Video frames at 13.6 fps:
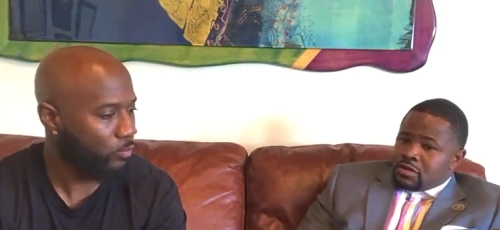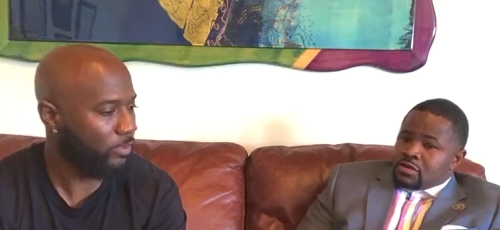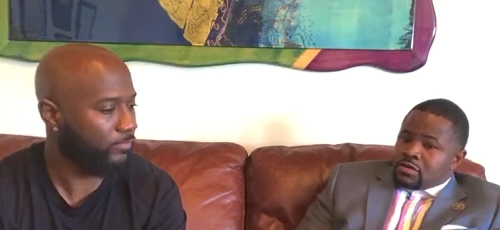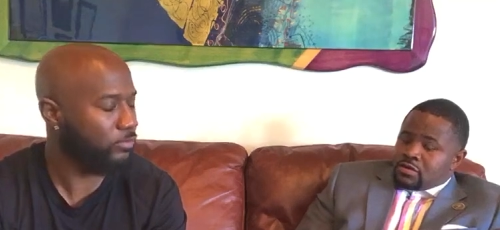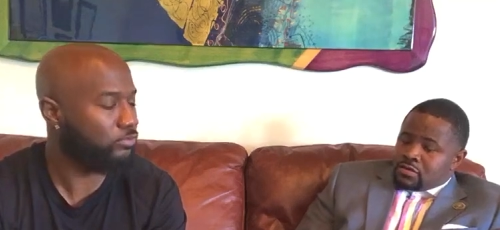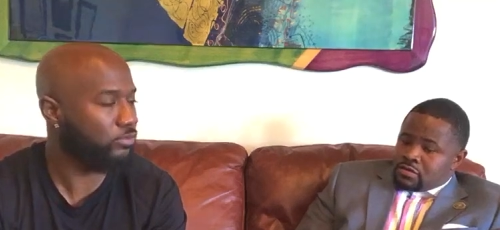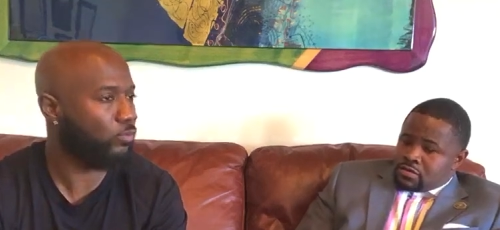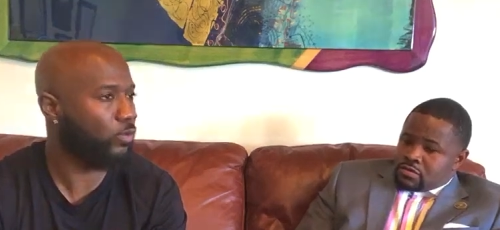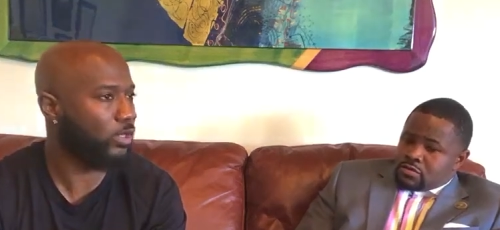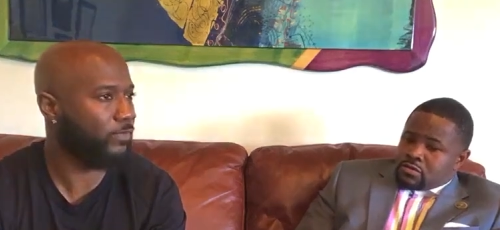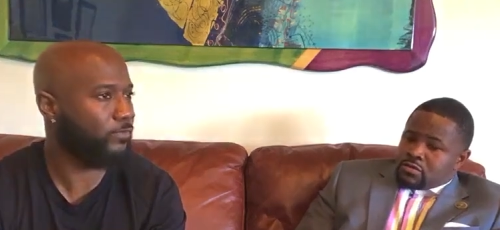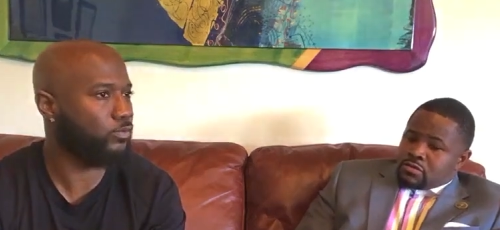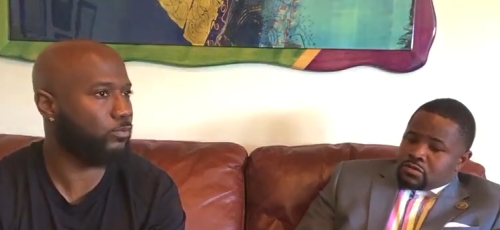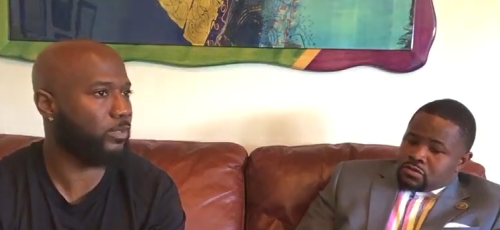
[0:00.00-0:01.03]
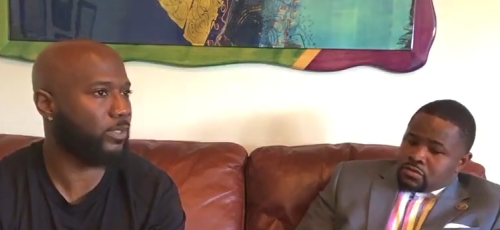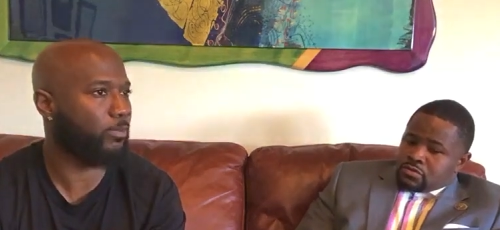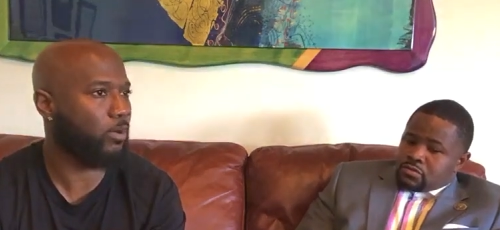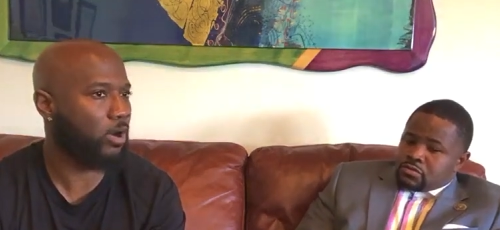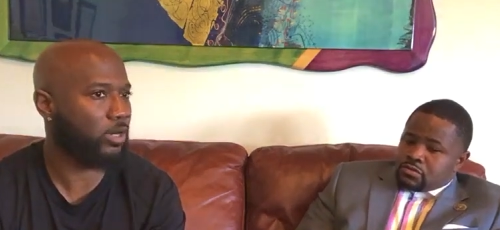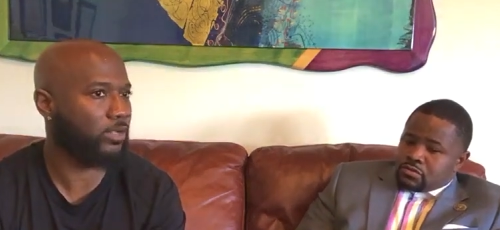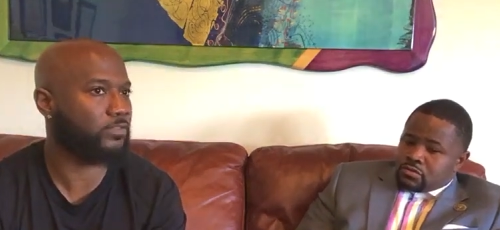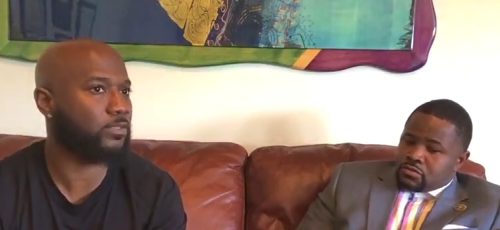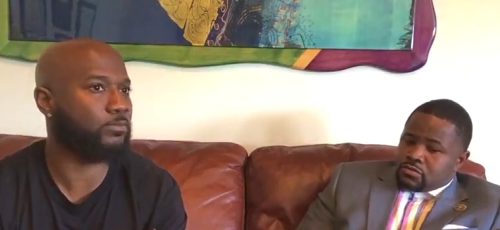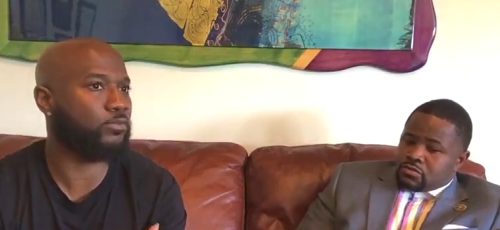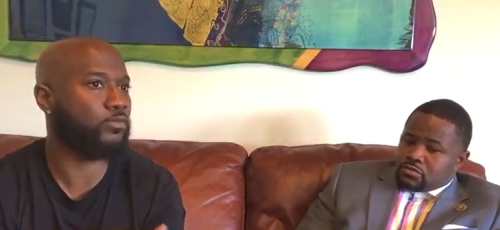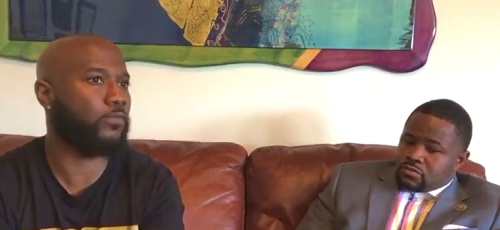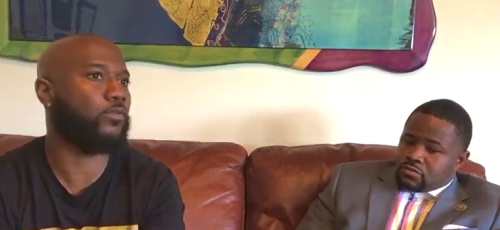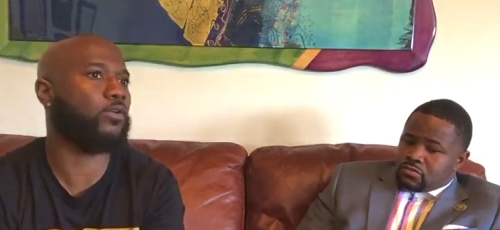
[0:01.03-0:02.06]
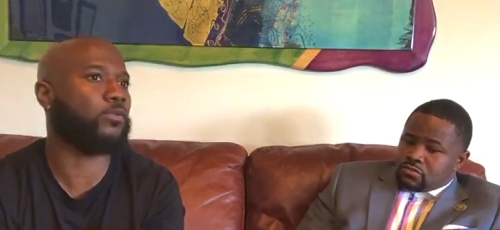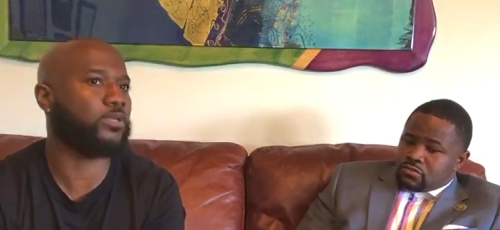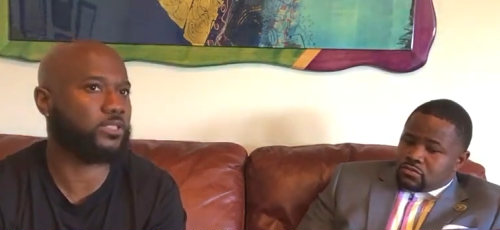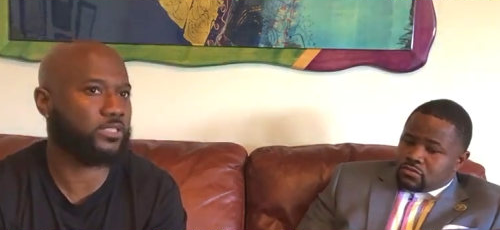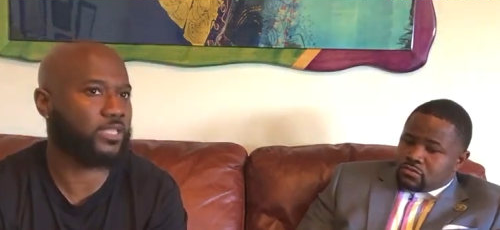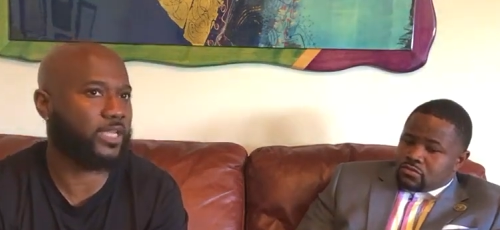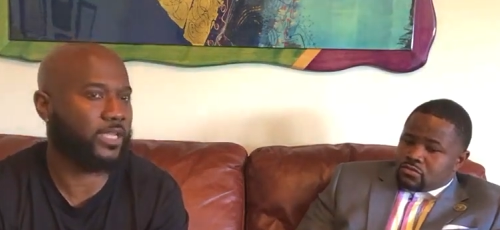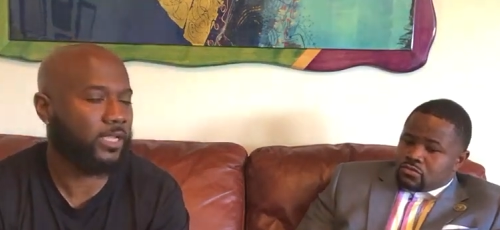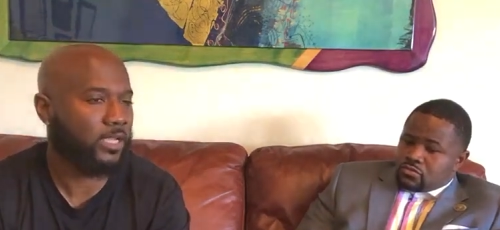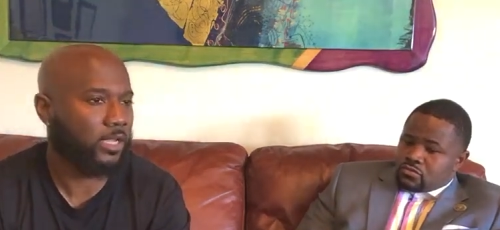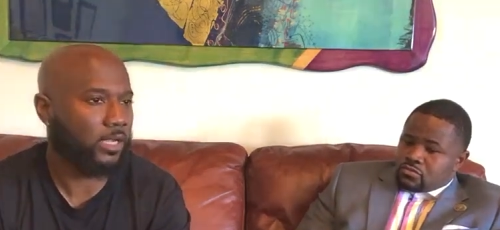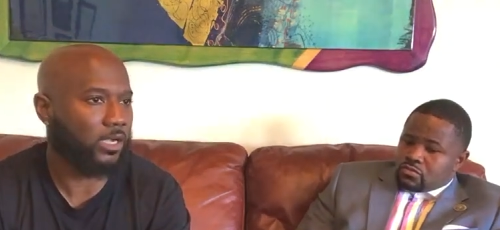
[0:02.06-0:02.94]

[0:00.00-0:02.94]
Speaker 1: What have you been a part of to move forward to say